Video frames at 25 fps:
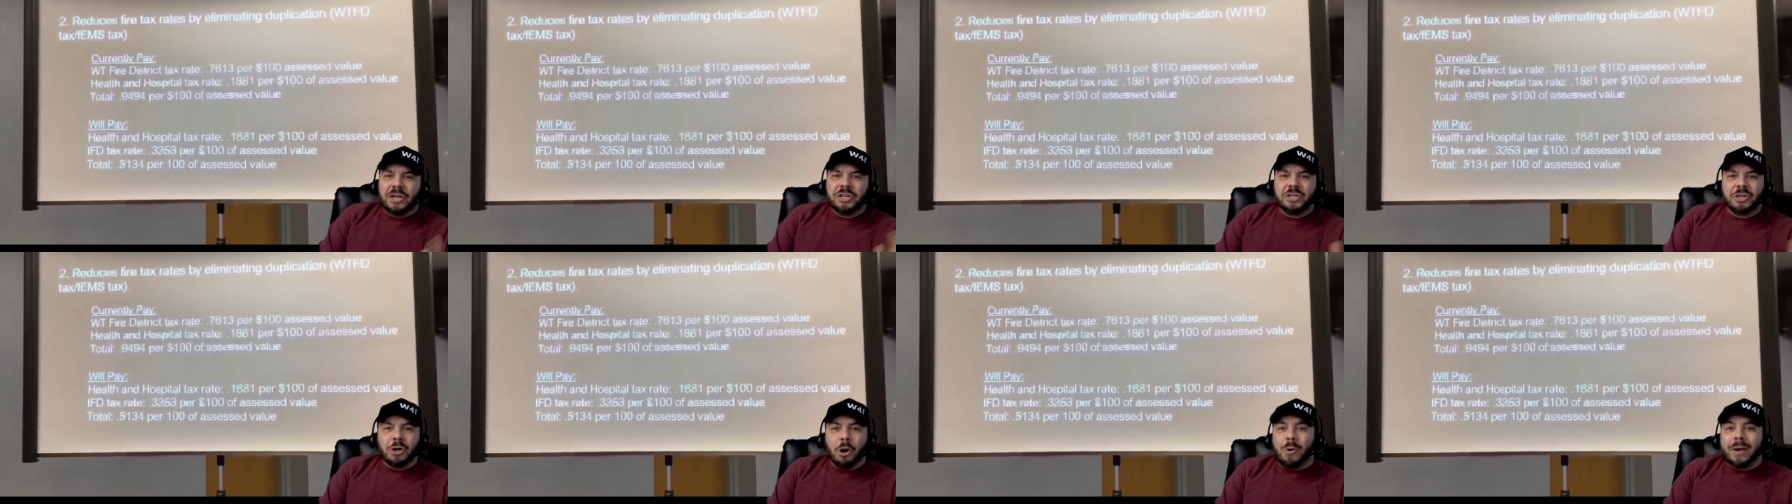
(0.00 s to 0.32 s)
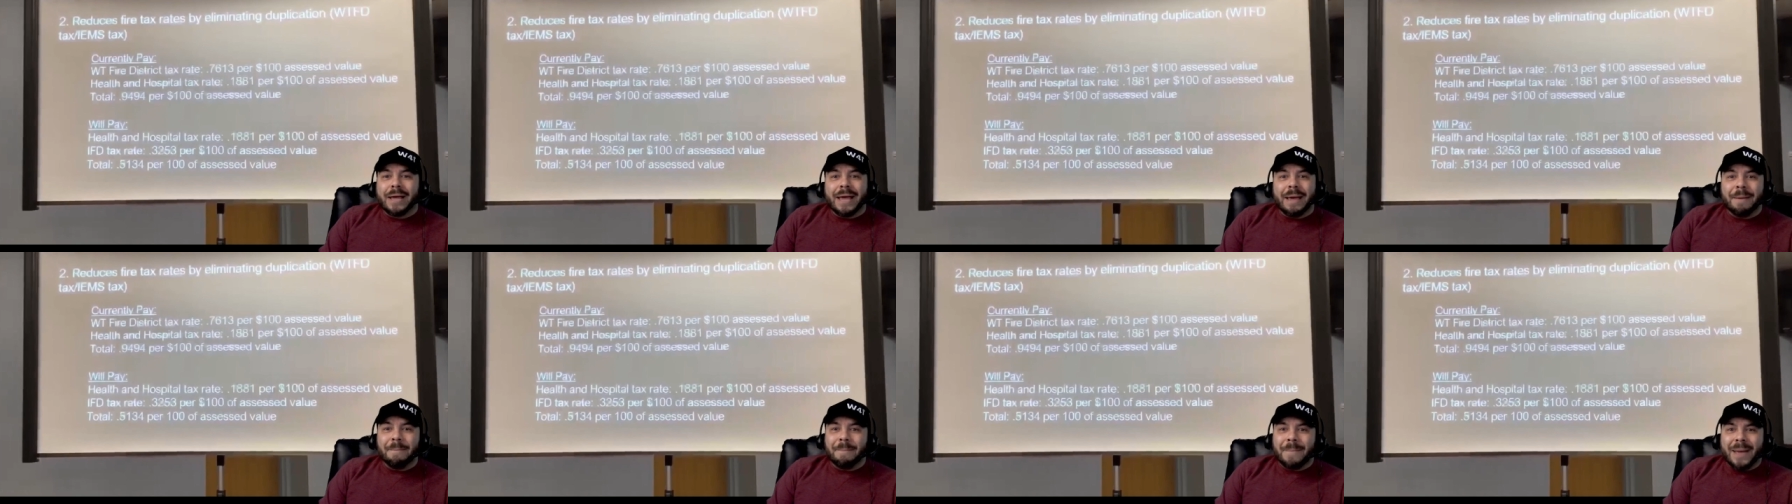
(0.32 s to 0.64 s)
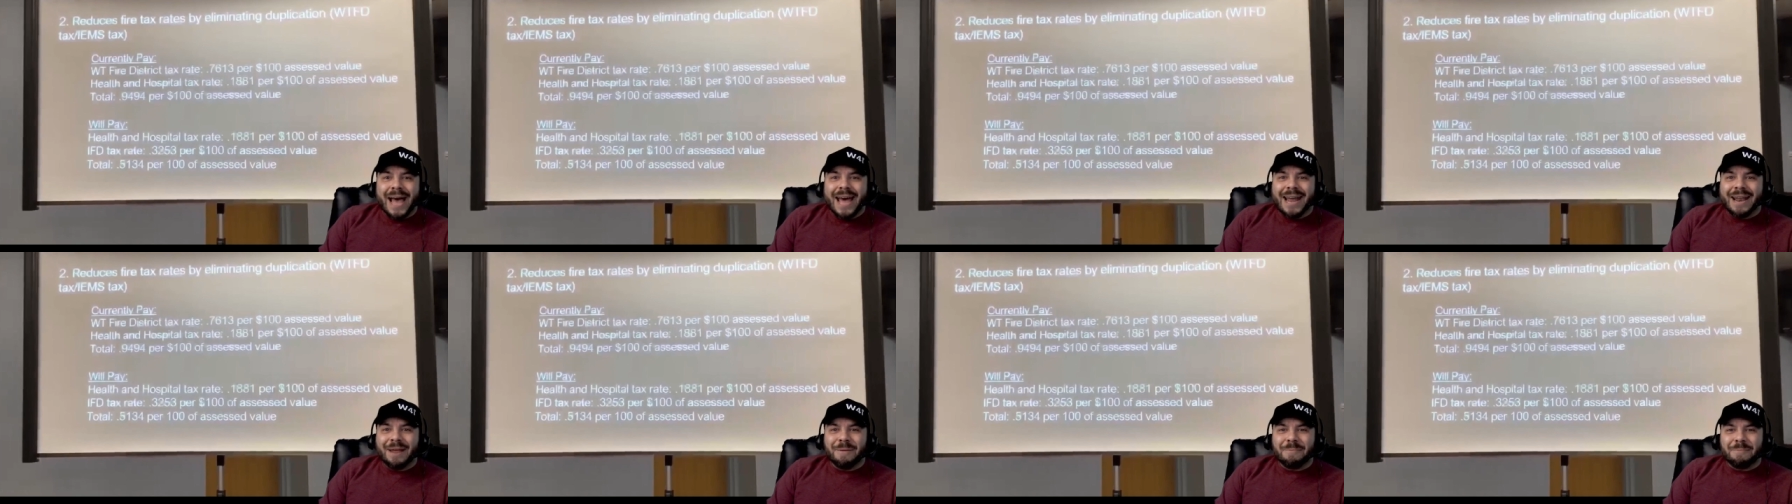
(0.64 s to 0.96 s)
Don't get
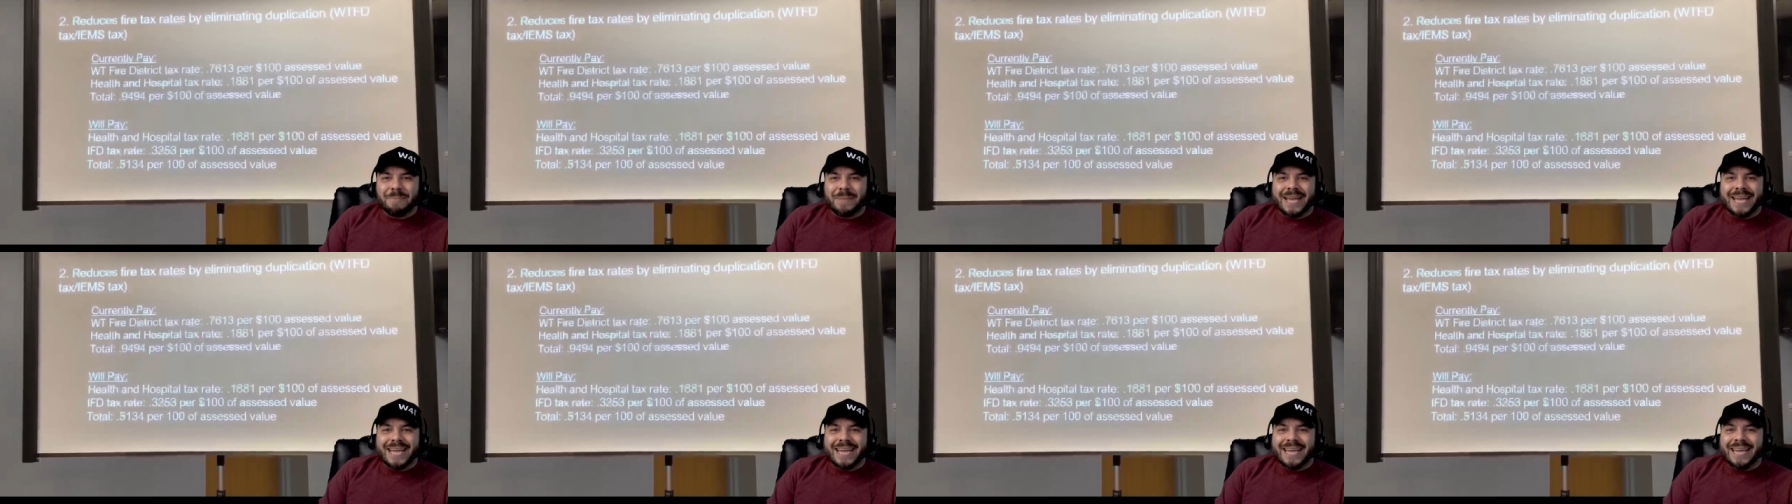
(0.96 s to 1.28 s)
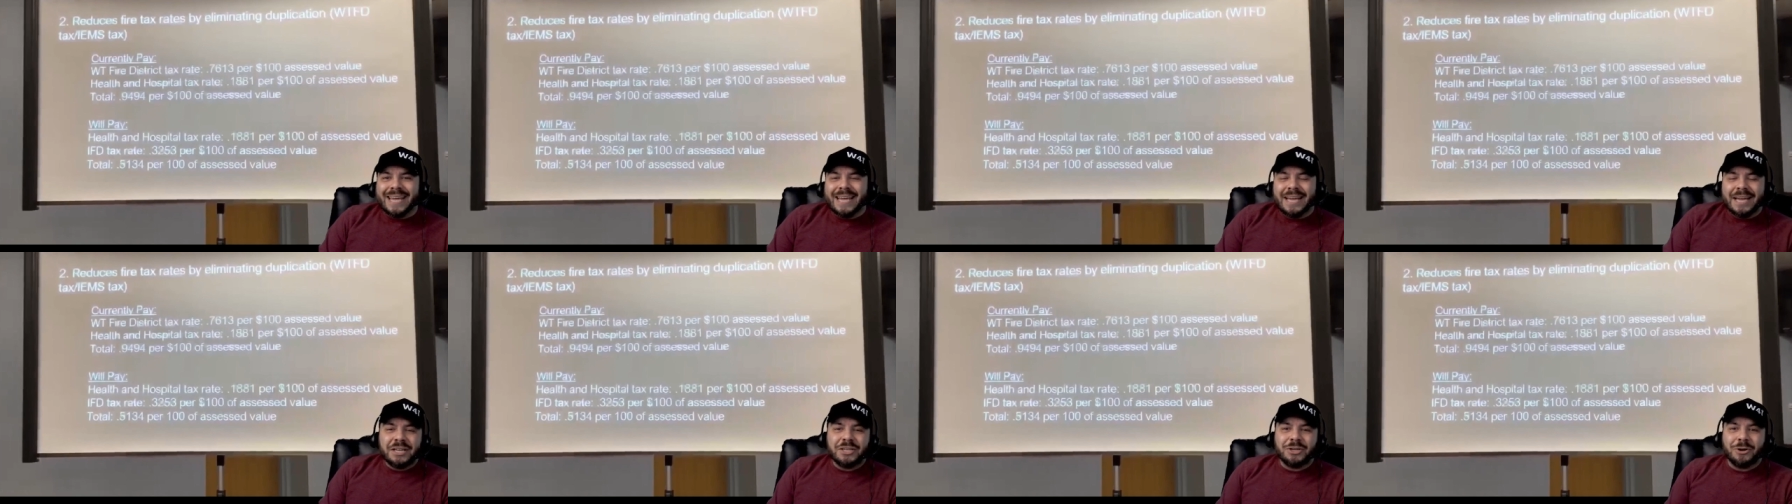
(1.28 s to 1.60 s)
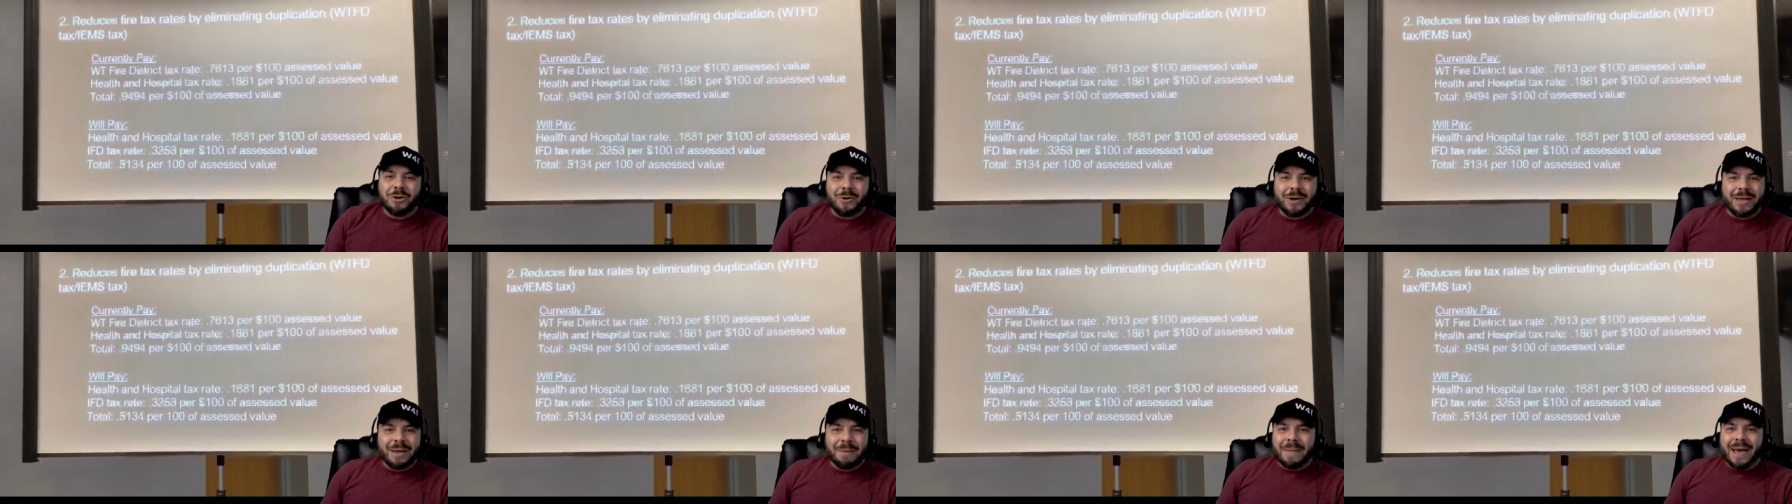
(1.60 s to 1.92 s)
mad at me.
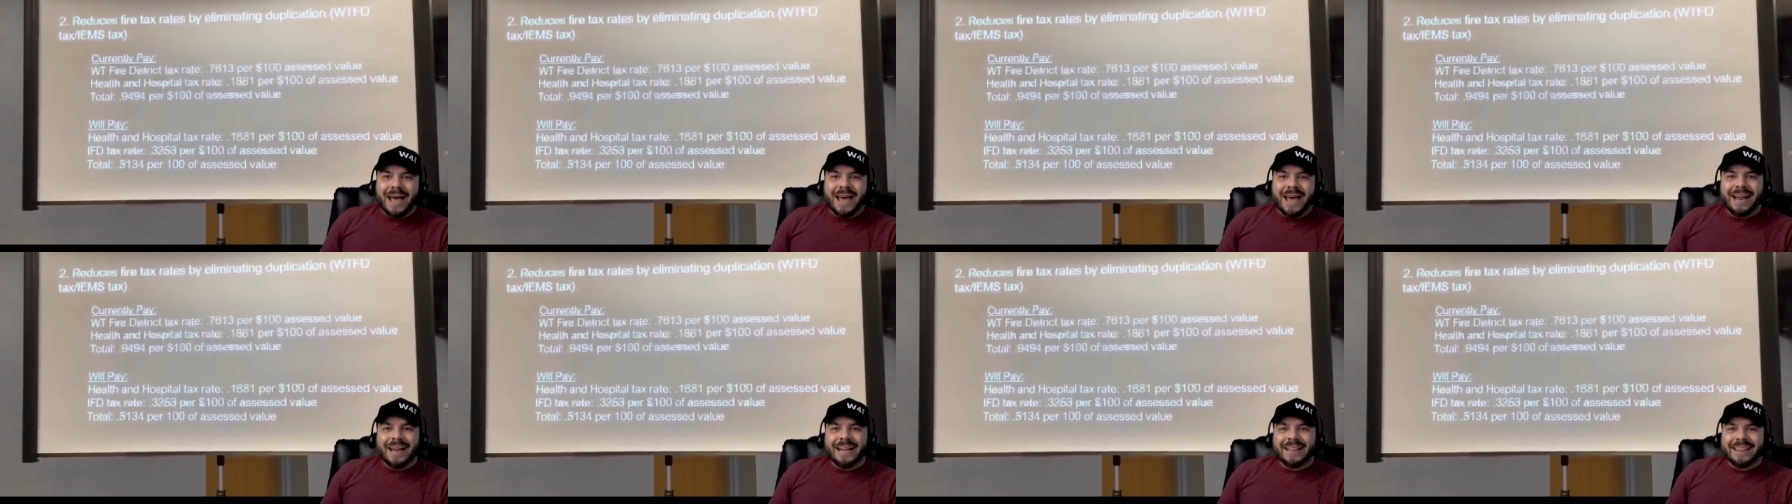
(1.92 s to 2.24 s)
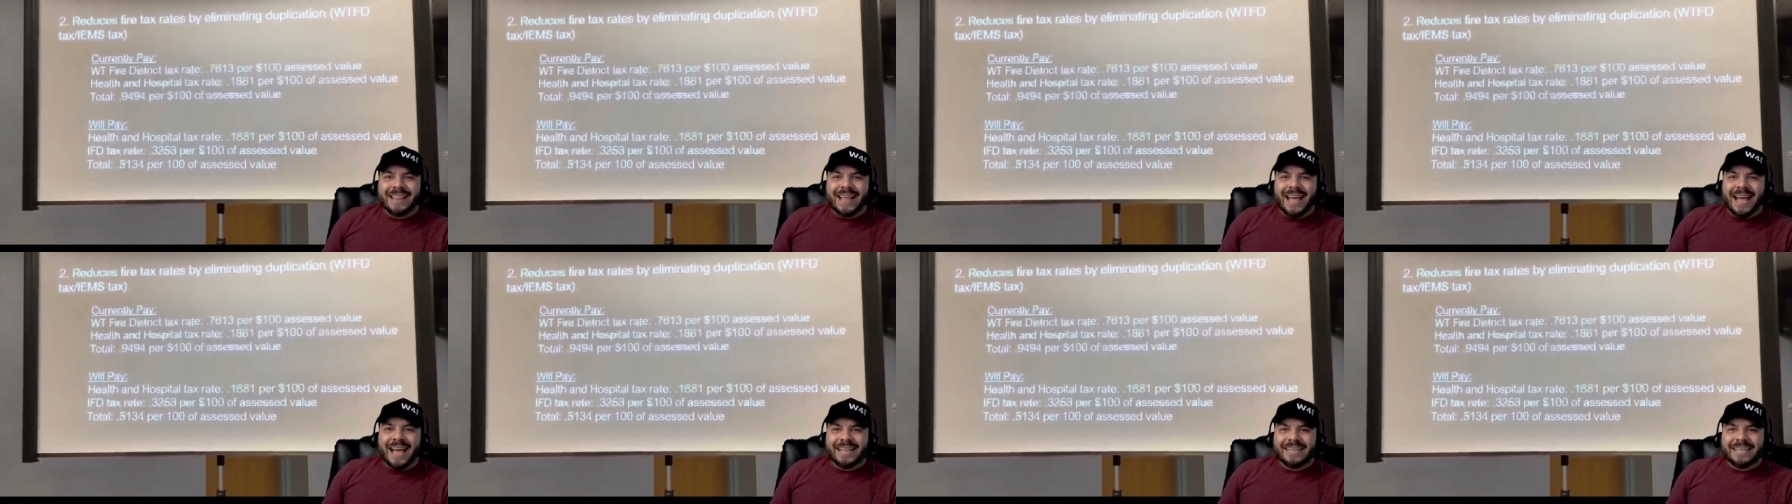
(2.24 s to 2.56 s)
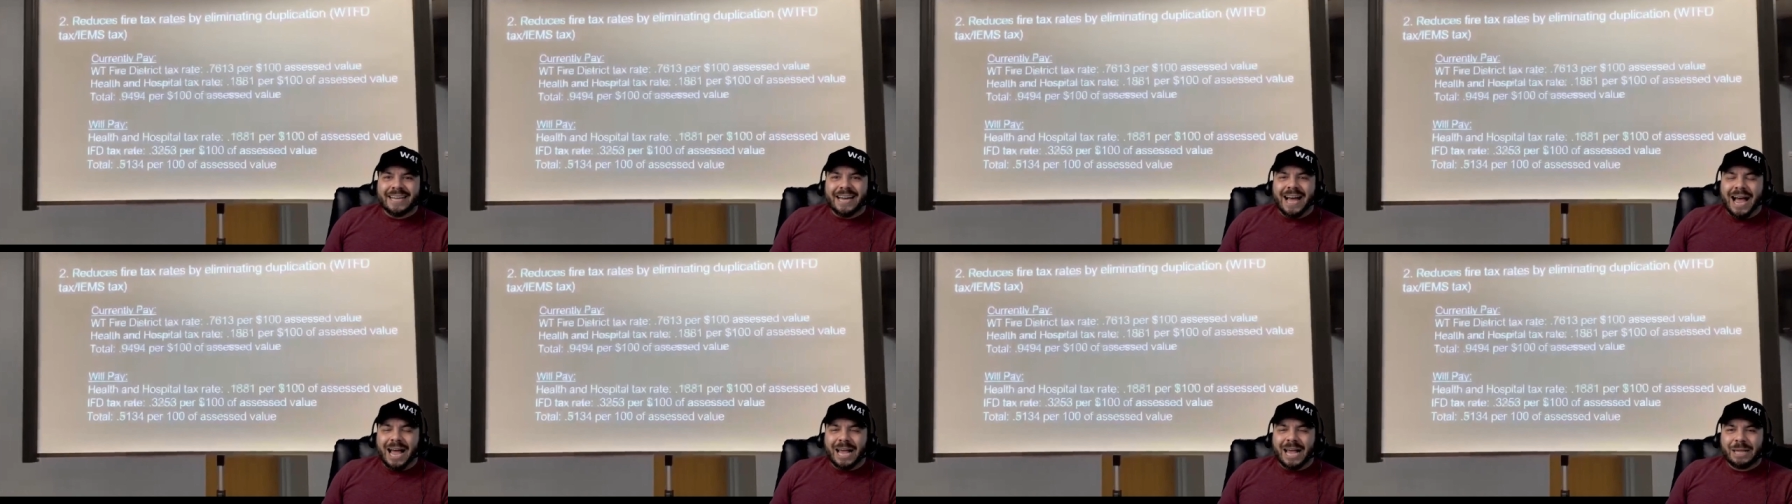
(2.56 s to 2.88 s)
Don't get mad at
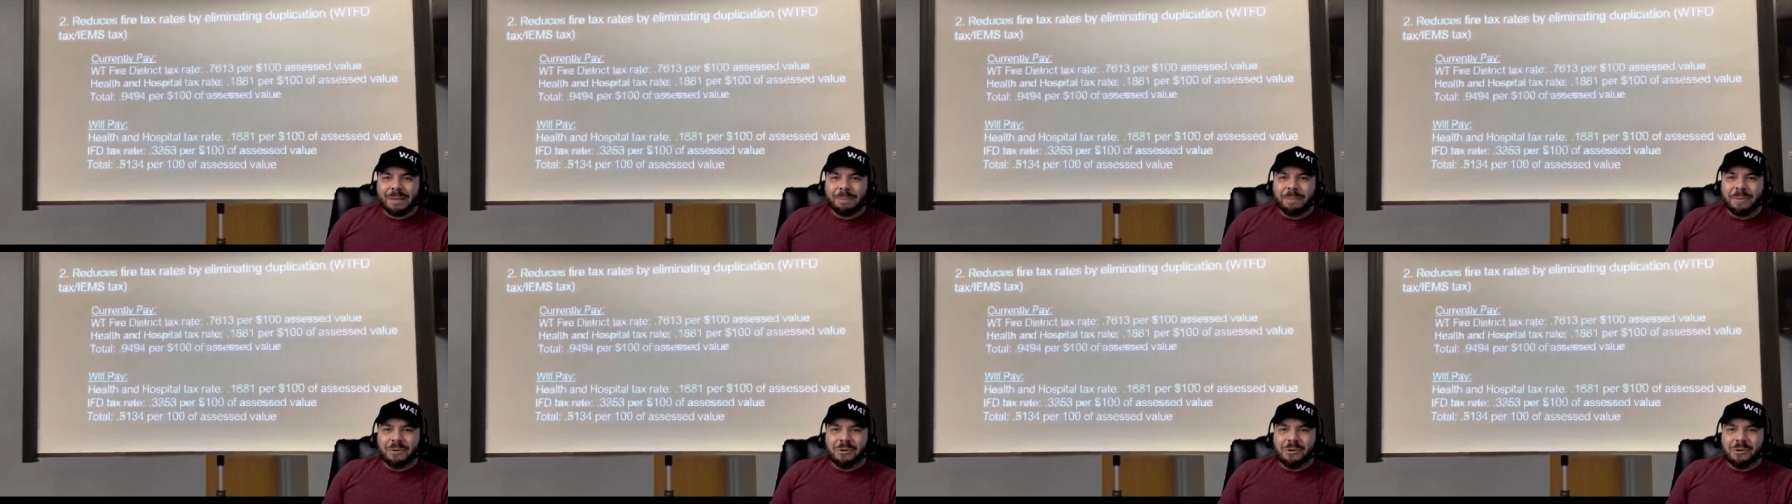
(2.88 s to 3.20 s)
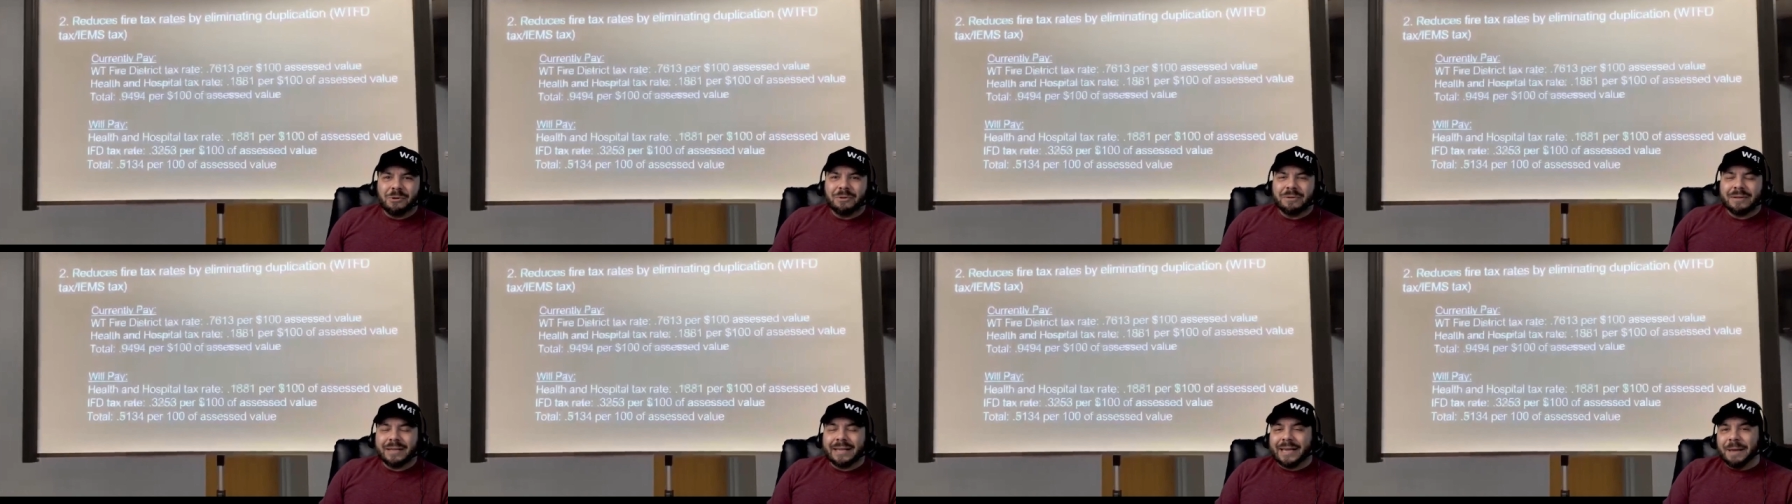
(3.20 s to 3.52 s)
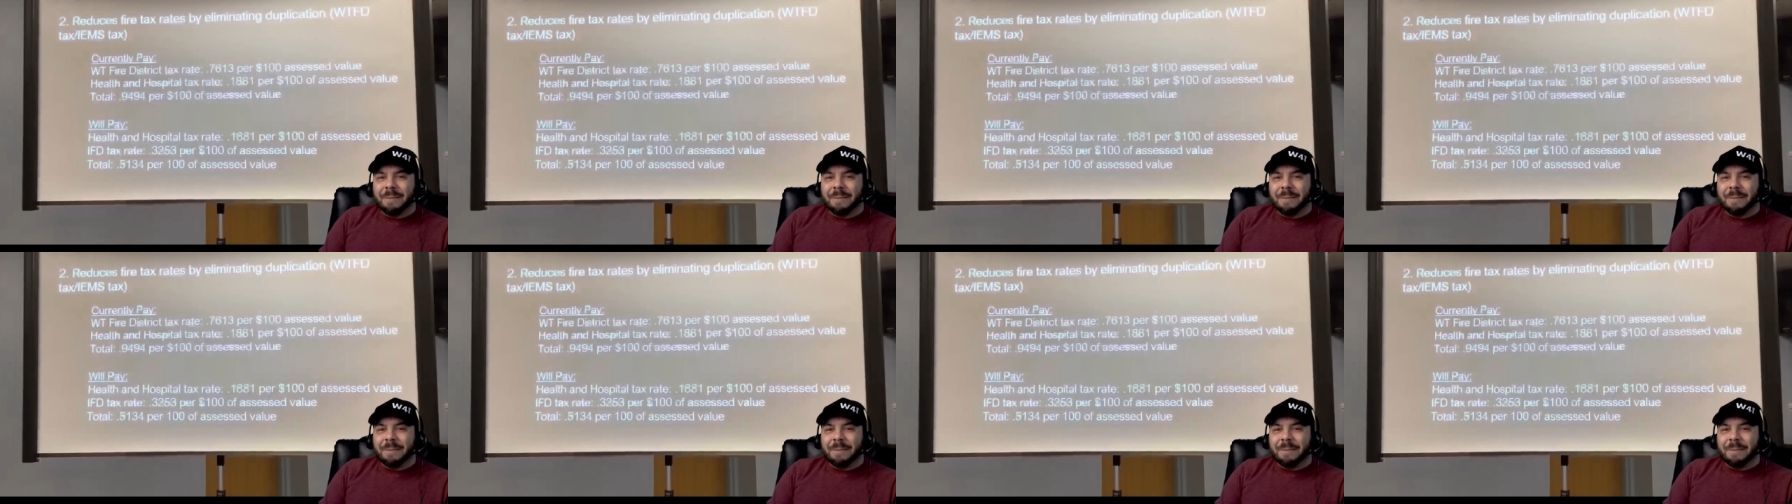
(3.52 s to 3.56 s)
the hospitals.